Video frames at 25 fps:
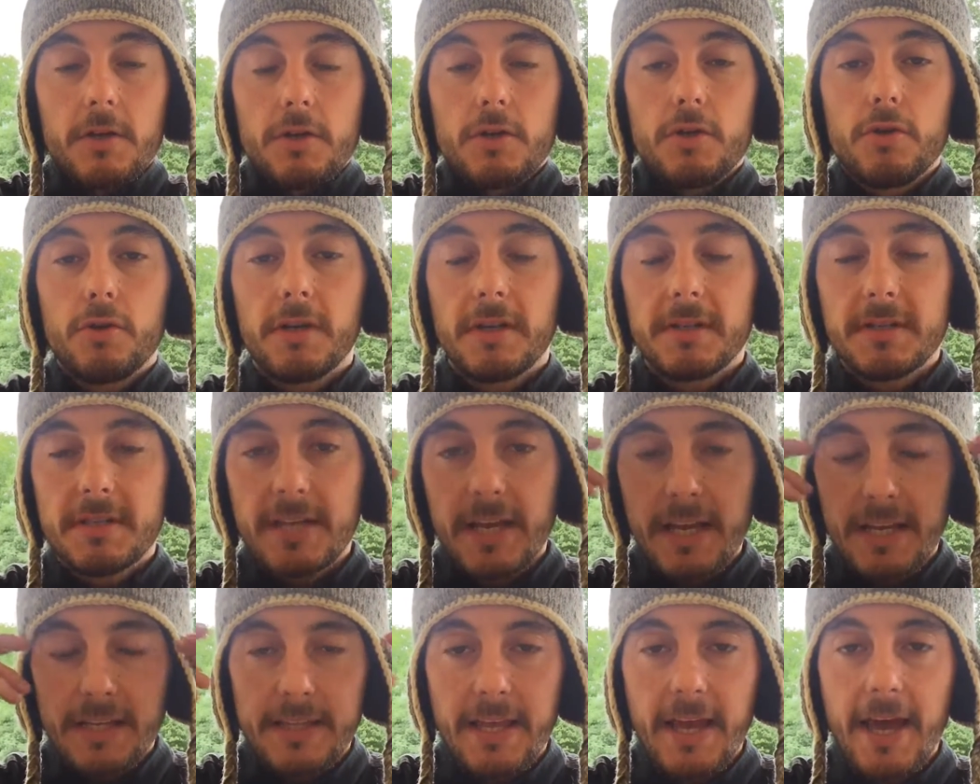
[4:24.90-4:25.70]
You can
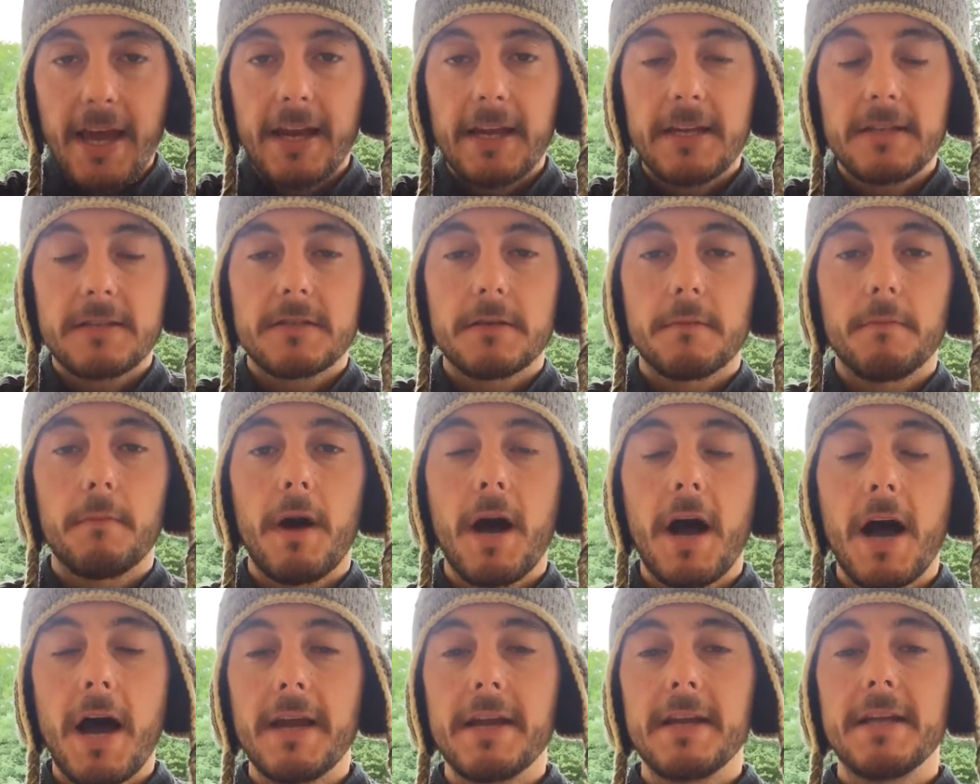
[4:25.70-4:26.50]
take that into
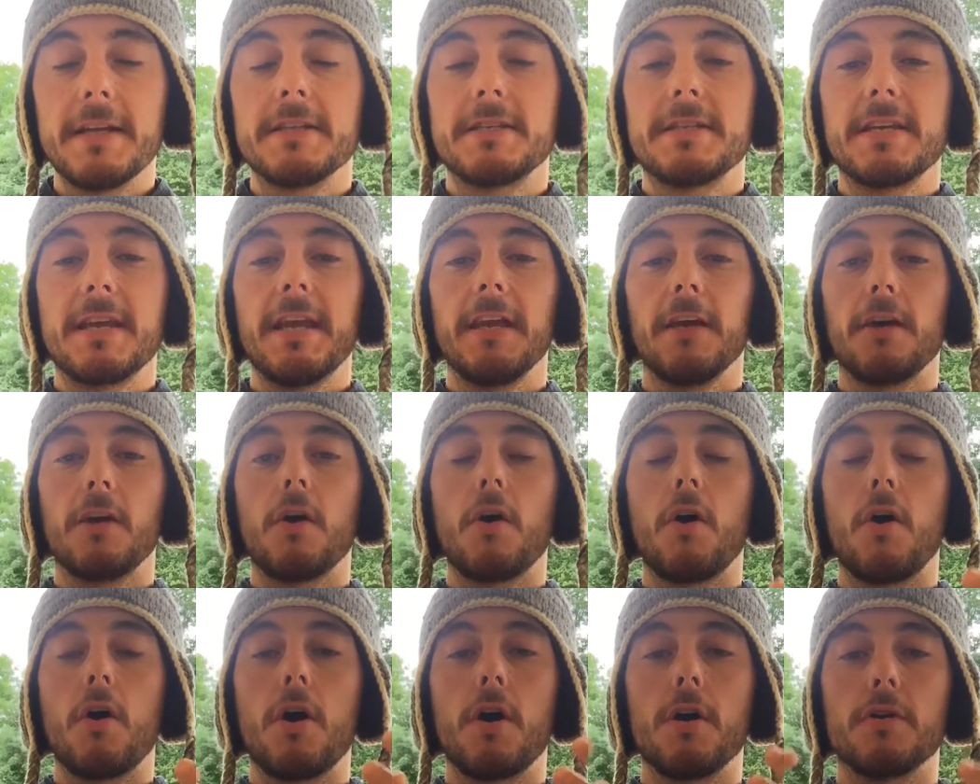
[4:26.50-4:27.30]
mind and take
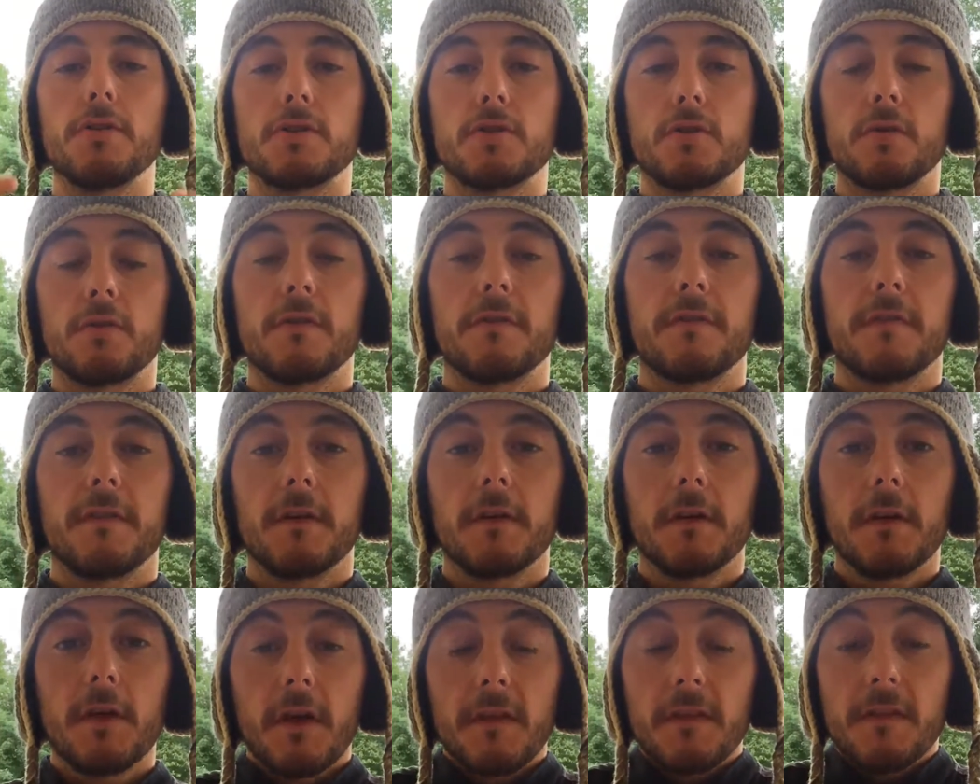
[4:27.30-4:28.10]
on sort of
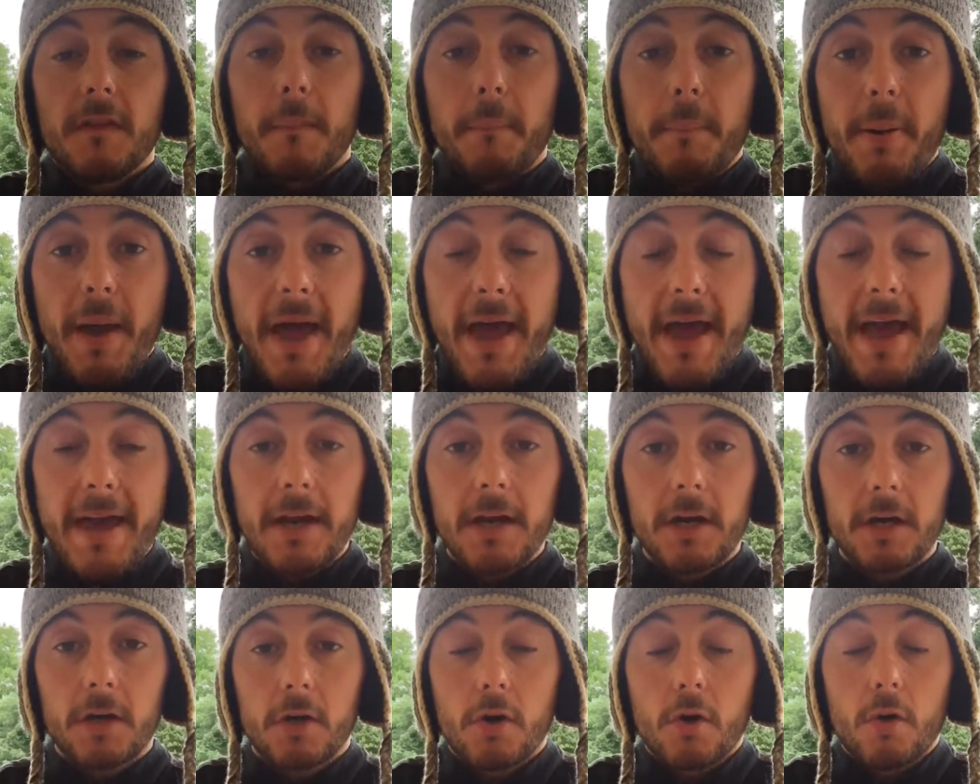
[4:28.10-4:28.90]
the
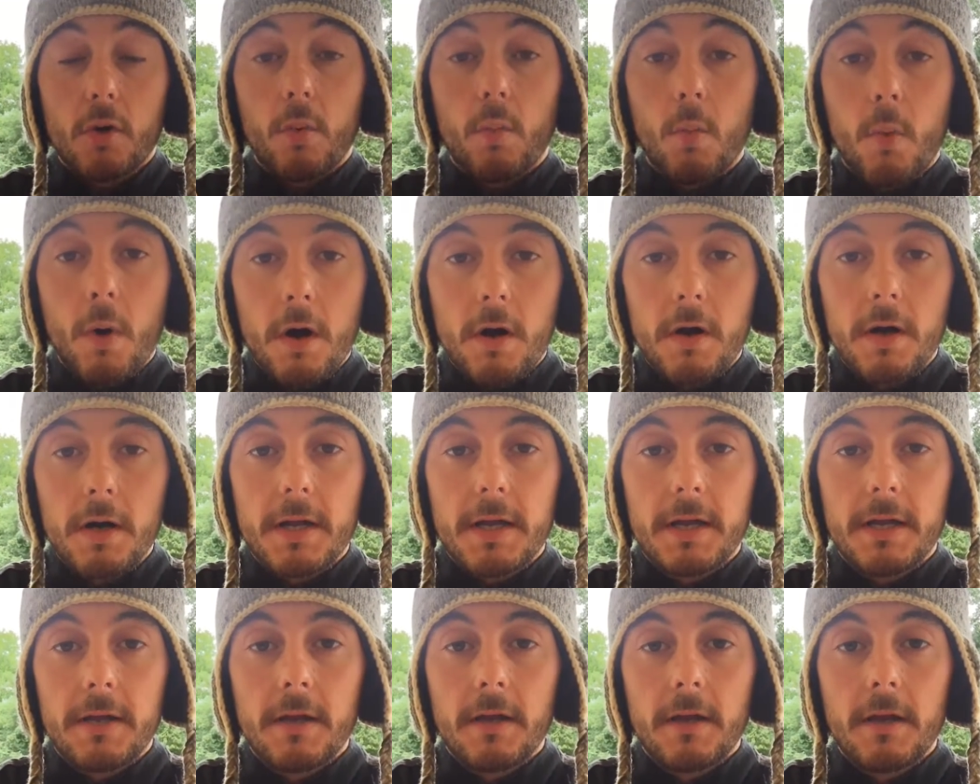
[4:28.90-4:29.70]
panic or
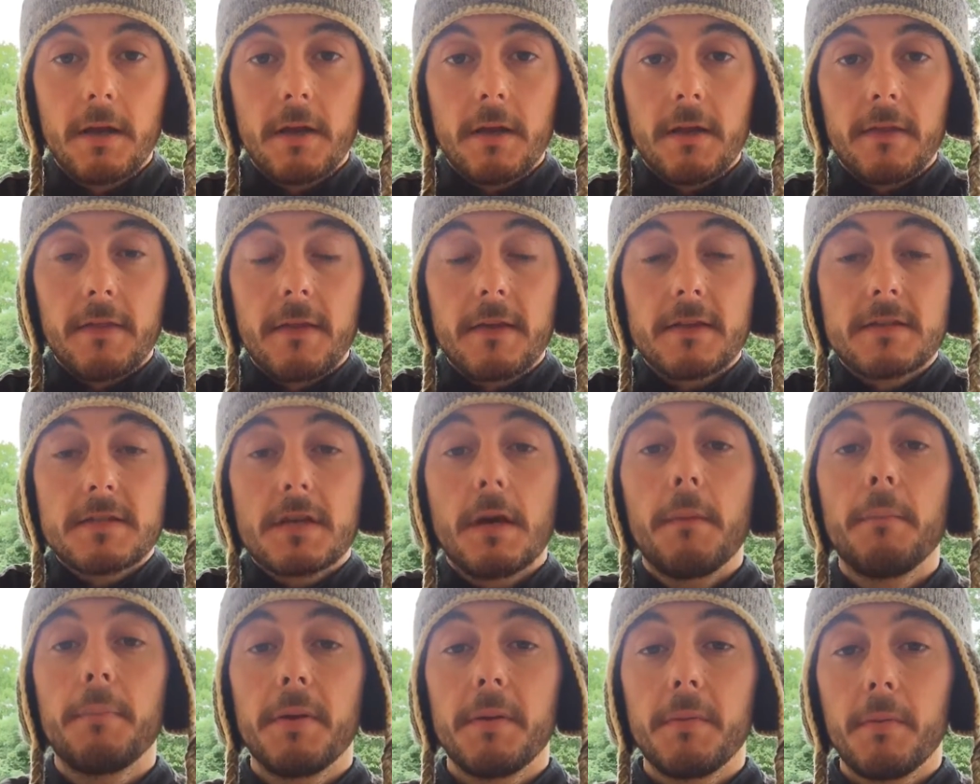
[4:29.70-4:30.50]
worry that
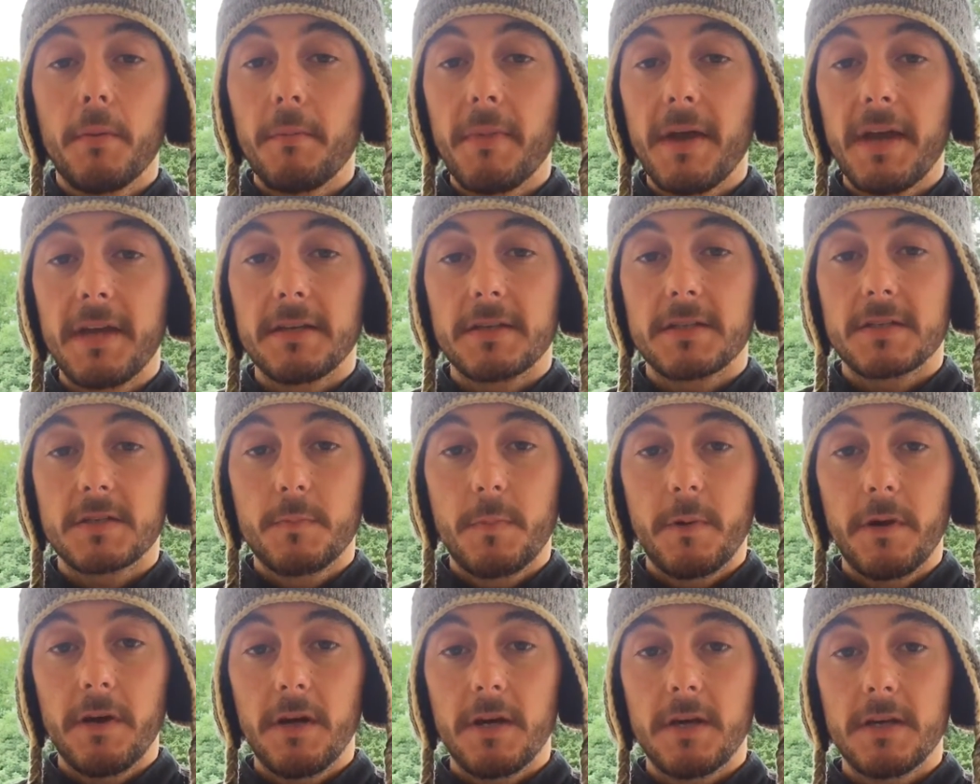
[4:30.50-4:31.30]
some people may
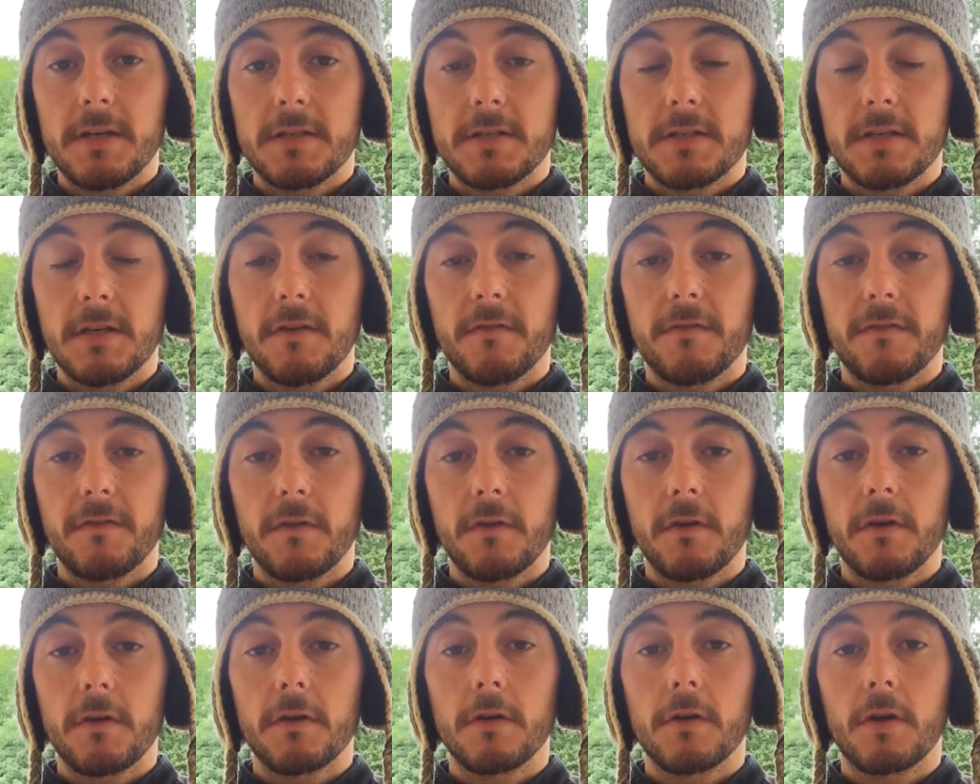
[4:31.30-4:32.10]
experience if
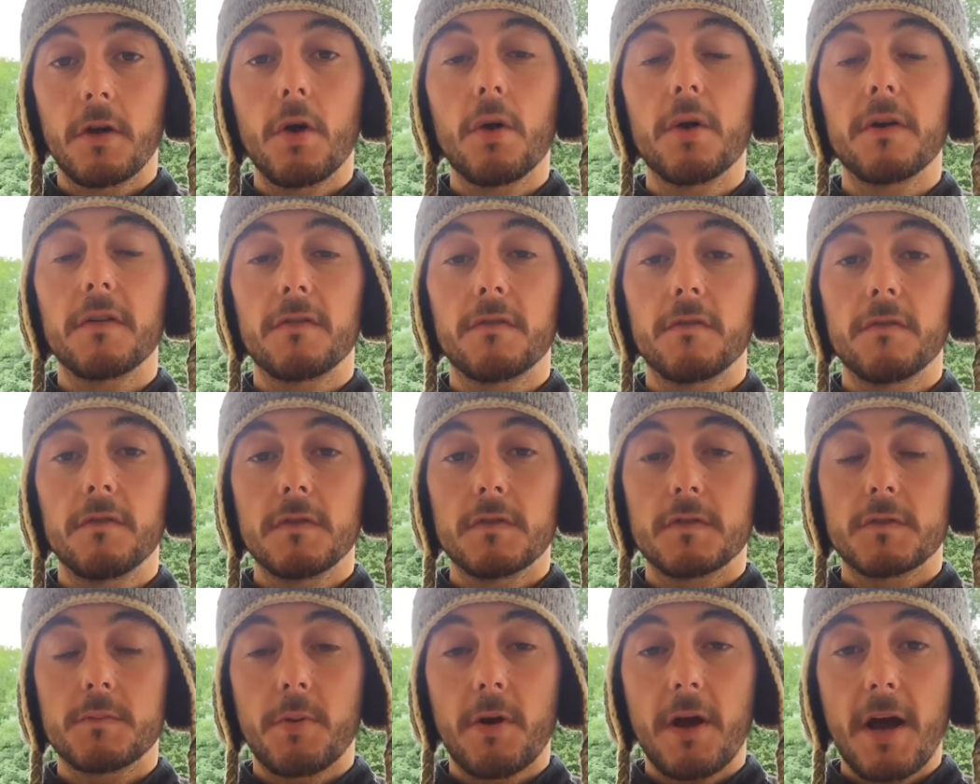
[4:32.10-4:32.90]
they're going through
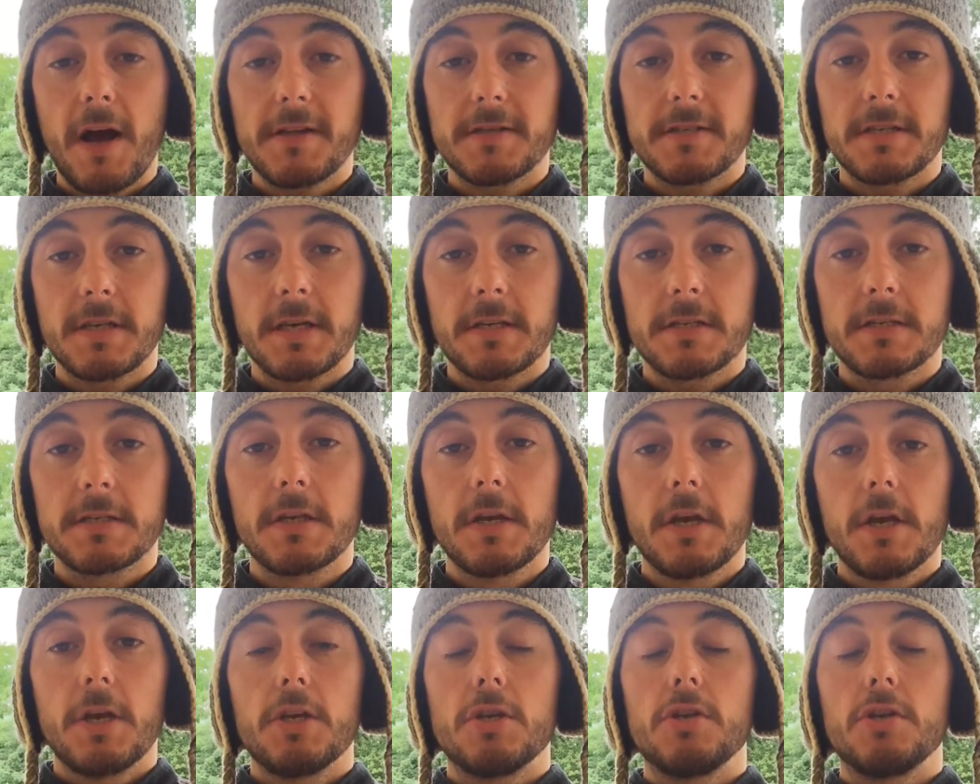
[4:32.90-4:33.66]
this process.